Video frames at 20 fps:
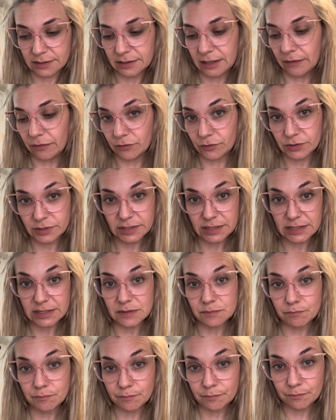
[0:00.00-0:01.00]
then there's
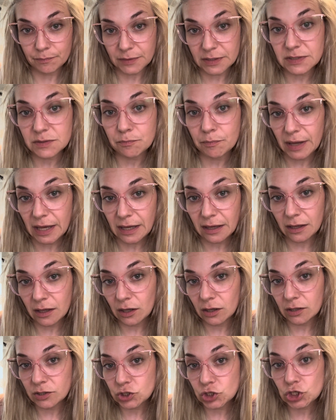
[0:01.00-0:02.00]
this
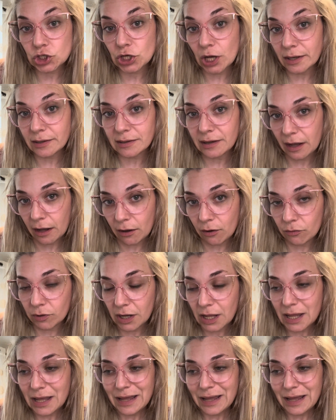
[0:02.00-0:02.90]
banking shutdown.